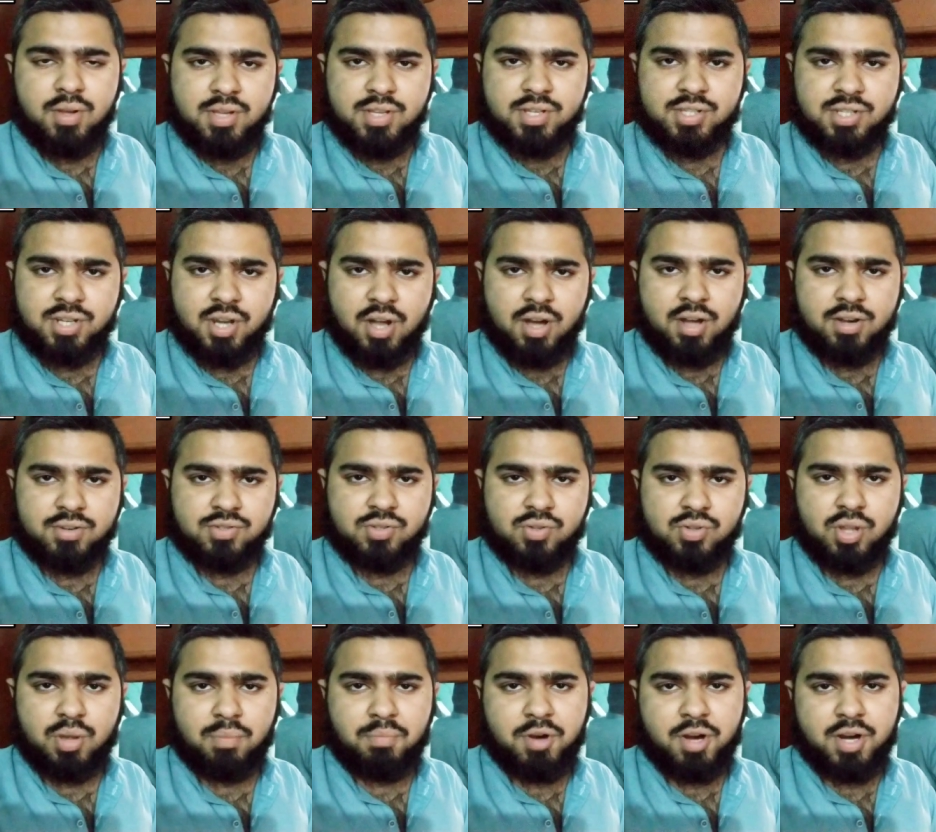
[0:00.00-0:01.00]
Stars
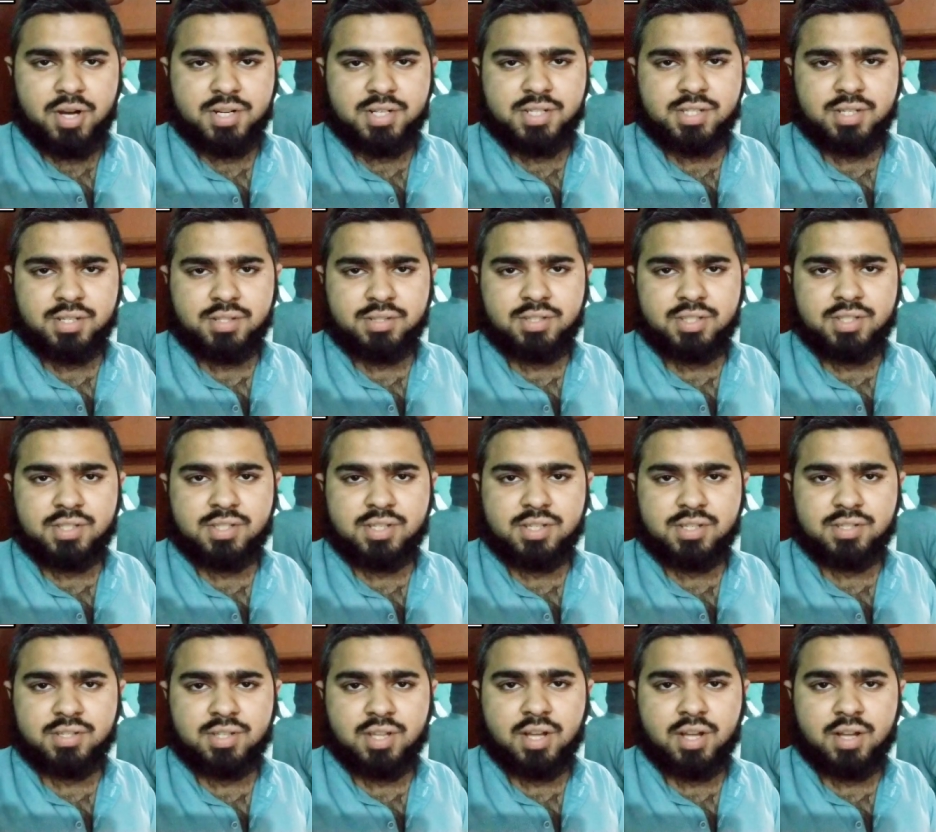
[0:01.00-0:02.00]
of the Mars. This
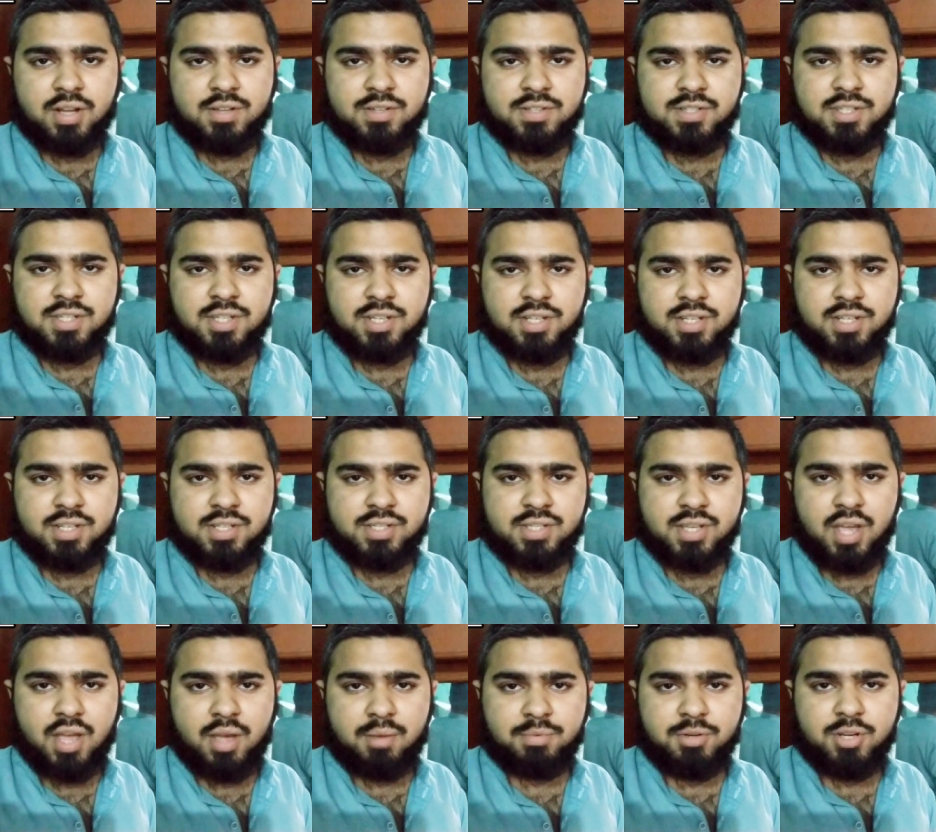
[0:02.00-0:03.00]
is the series
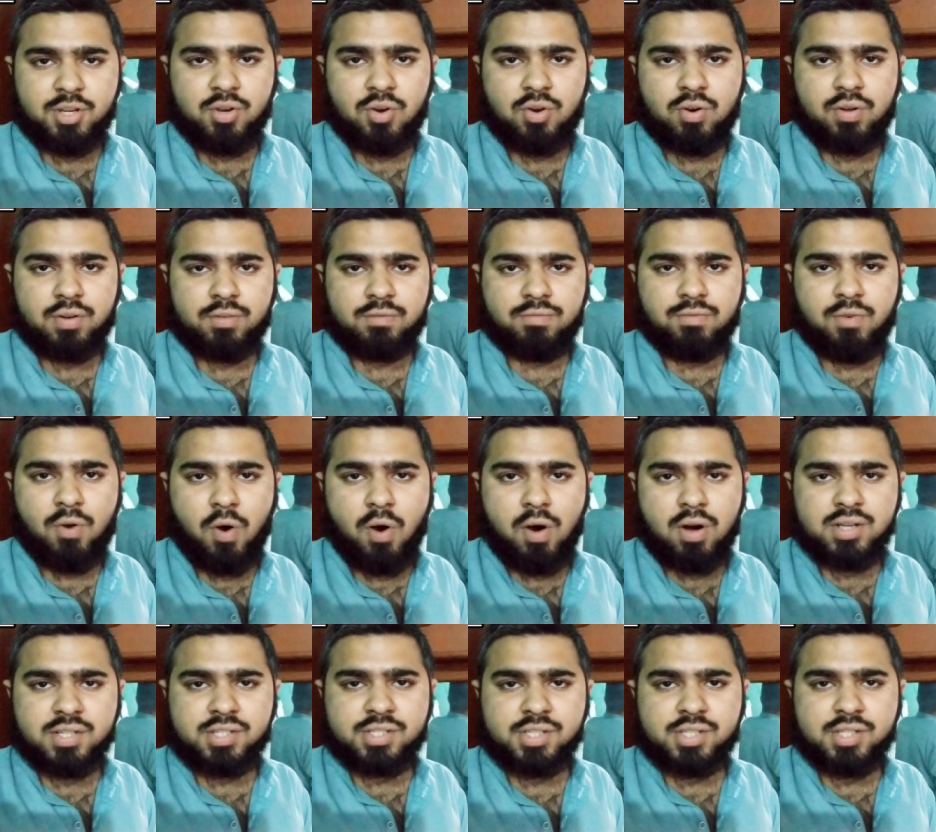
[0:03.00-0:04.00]
happening on
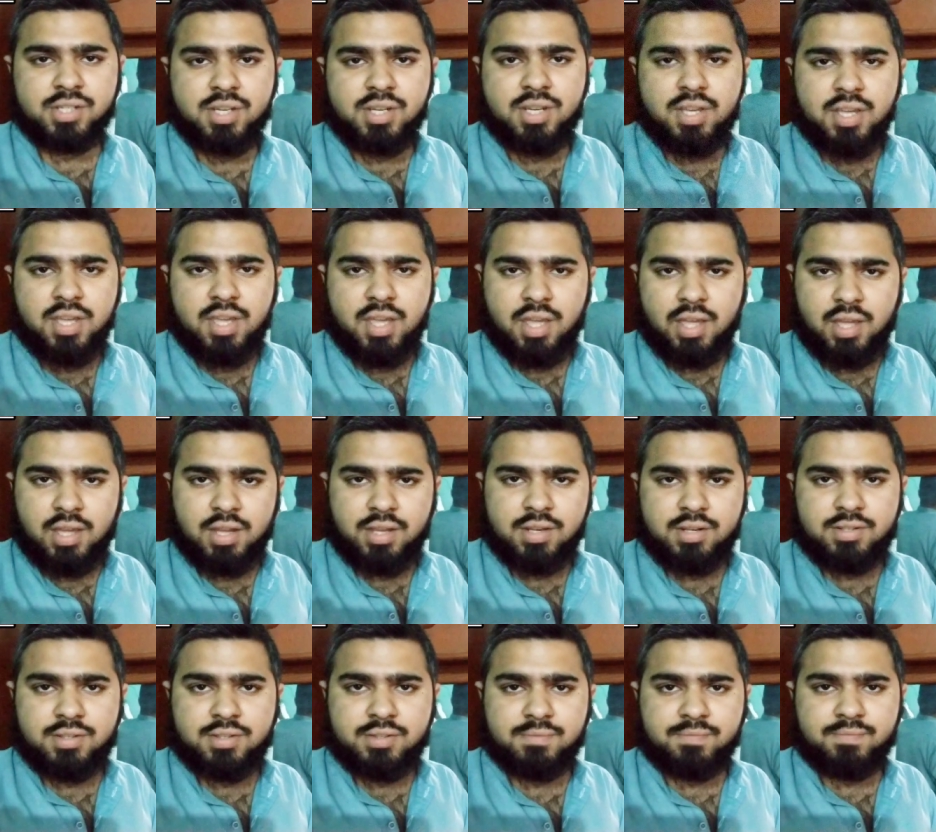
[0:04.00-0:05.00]
Fox
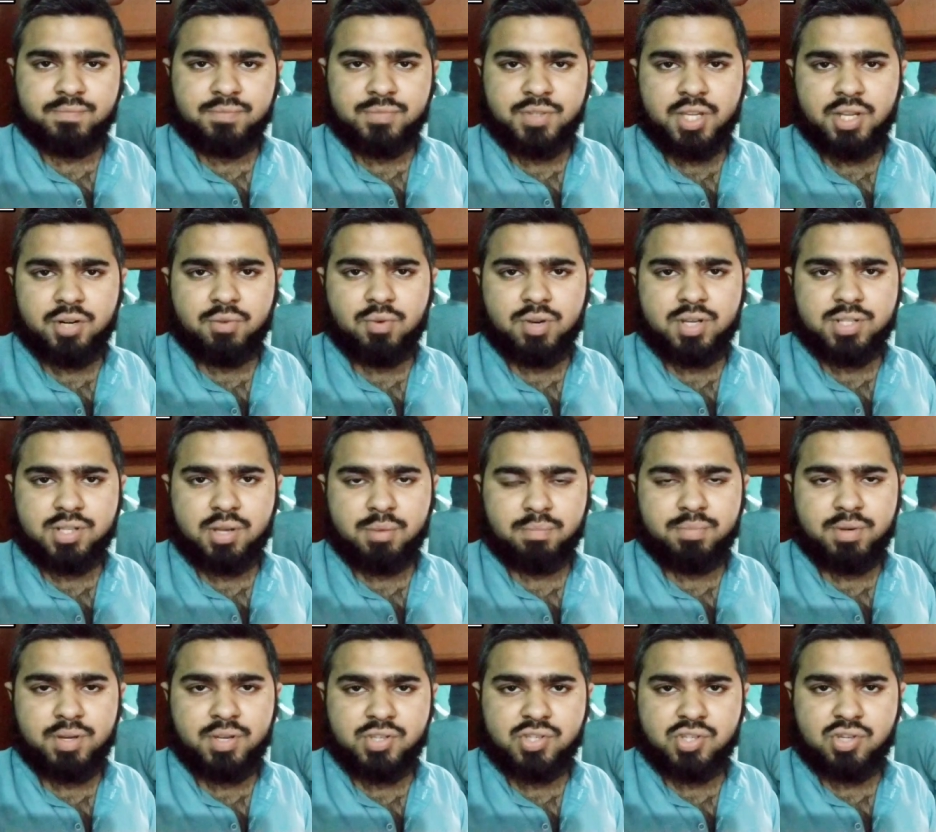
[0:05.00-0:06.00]
and there was a
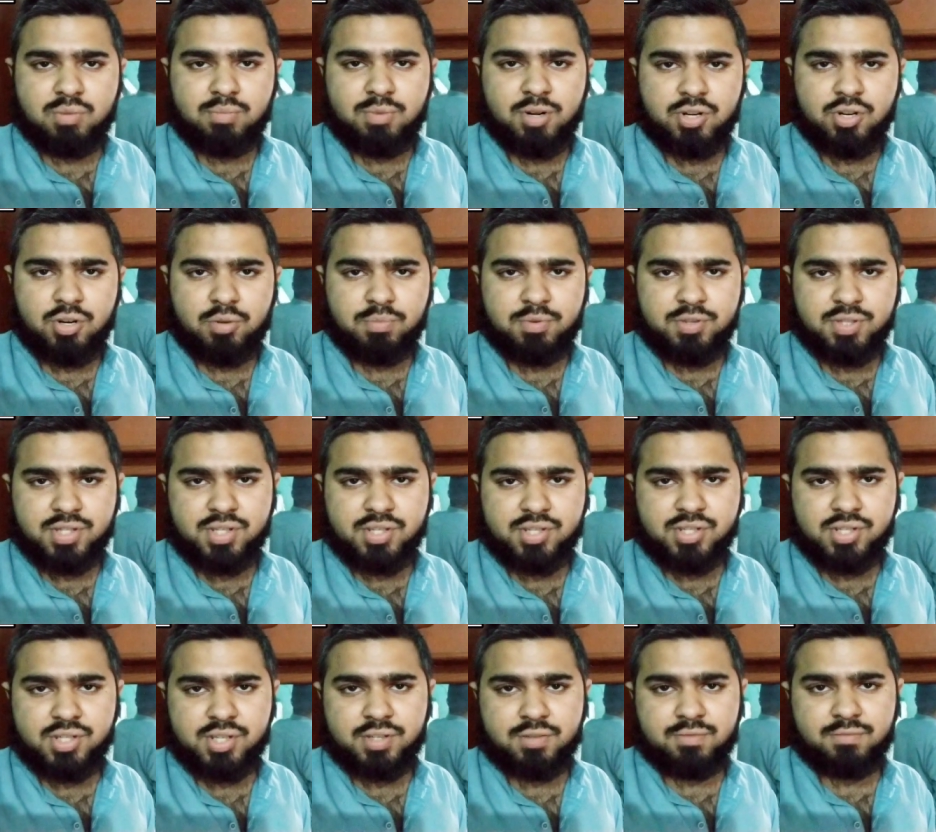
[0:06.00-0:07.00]
base commander
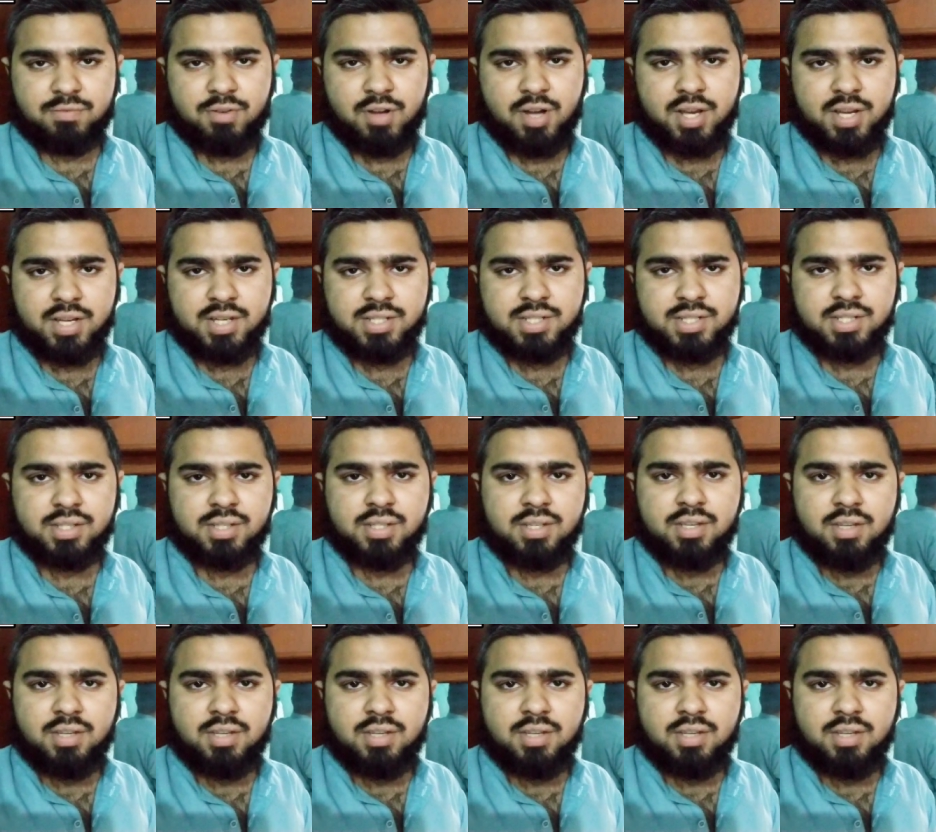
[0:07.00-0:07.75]
position fight